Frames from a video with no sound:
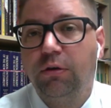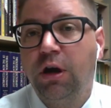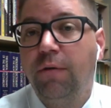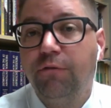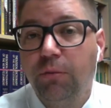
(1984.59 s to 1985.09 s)

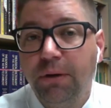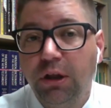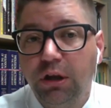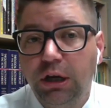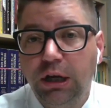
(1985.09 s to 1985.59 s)

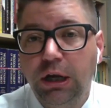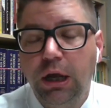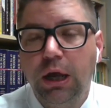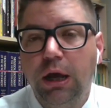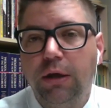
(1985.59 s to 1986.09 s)
comfortability,
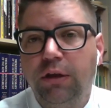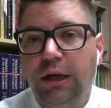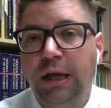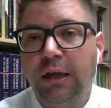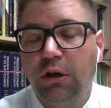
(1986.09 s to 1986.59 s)

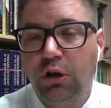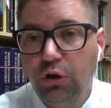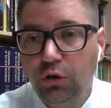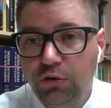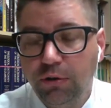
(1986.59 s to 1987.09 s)
the
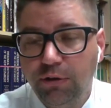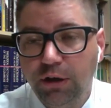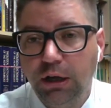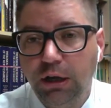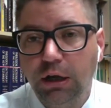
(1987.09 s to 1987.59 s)

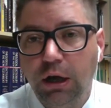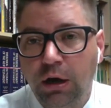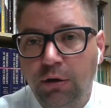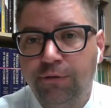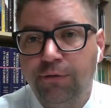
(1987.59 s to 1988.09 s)
inclusivity
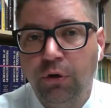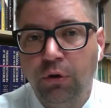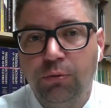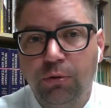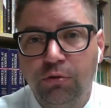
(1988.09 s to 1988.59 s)
of
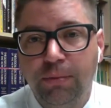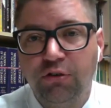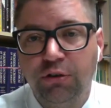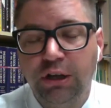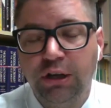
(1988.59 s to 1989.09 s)
those with
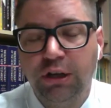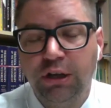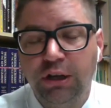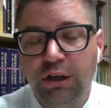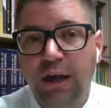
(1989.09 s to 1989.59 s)
special
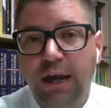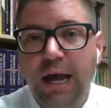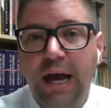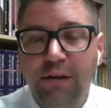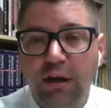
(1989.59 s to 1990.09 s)
needs
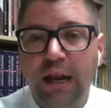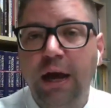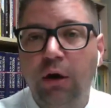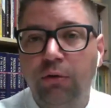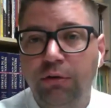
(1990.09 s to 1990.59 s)
has
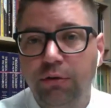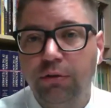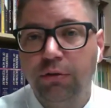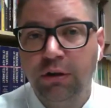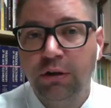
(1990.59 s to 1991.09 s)
allowed these
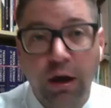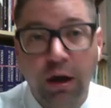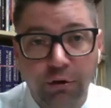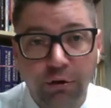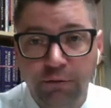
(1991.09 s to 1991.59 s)
other
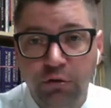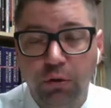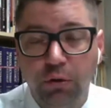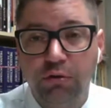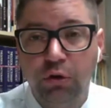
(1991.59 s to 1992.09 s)
individuals
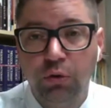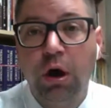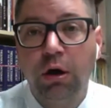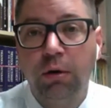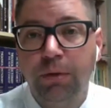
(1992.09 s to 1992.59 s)
who
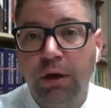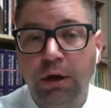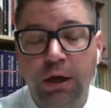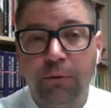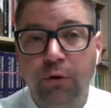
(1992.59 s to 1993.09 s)
are
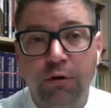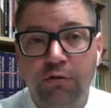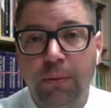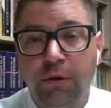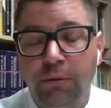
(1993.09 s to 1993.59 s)
immigrants from other